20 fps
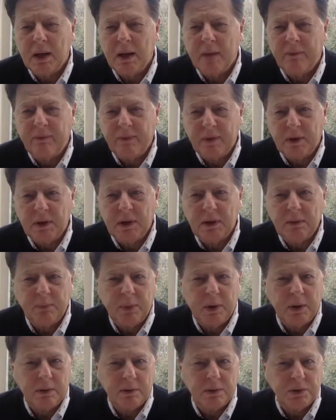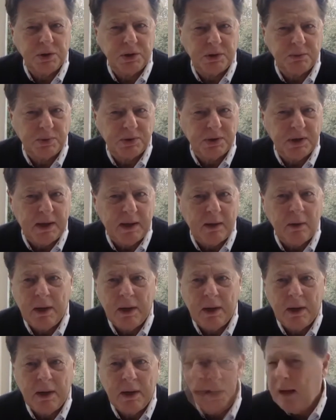affiliate partnerships now,
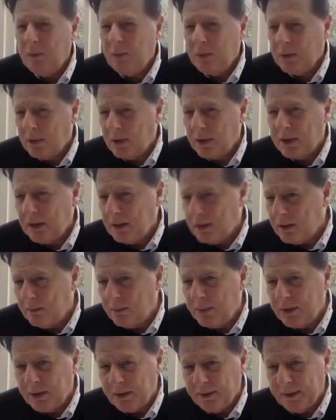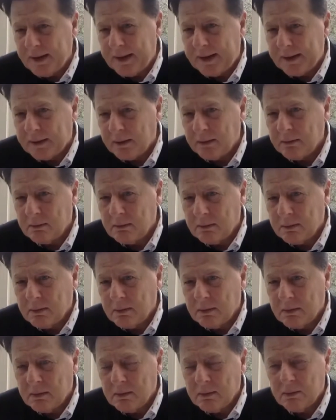and we're looking to build that,
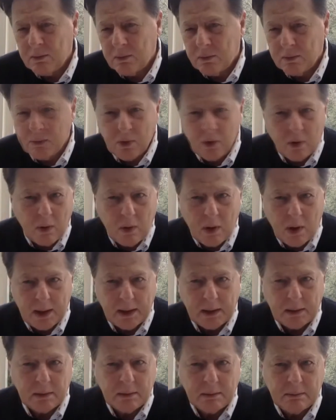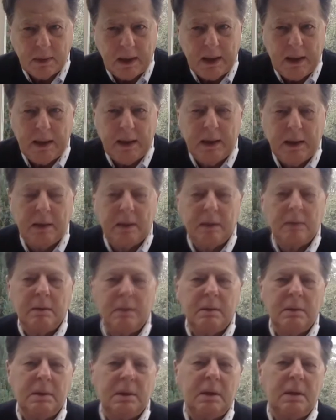grow on it.
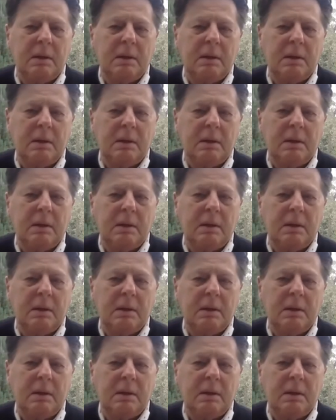And